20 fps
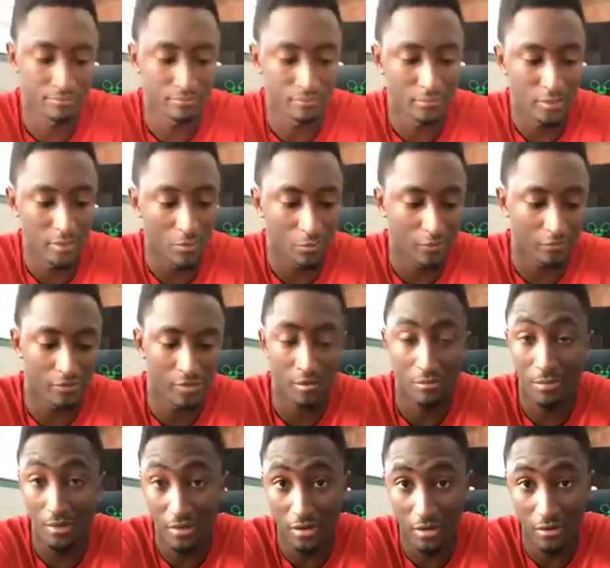it wasn't going to be
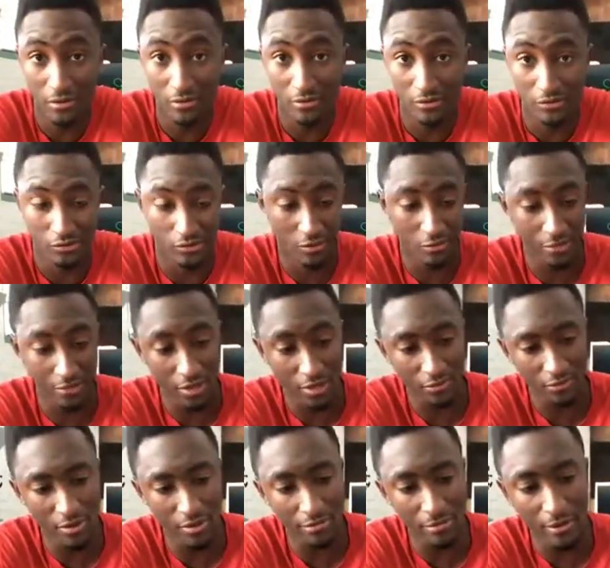good to start with
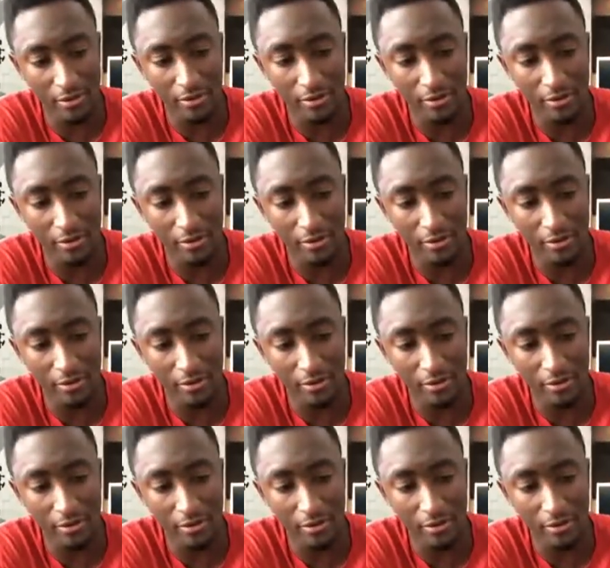anyway, but